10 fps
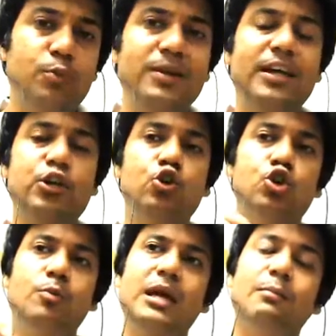that you should
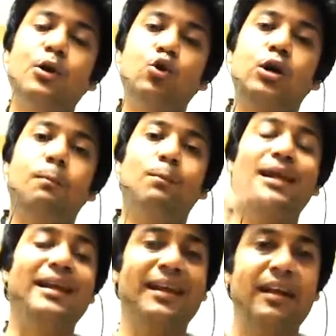be able to
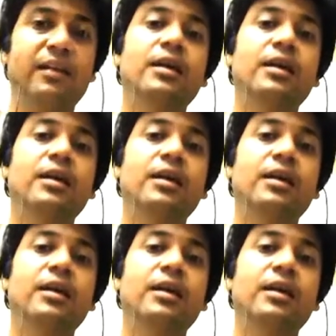complete it in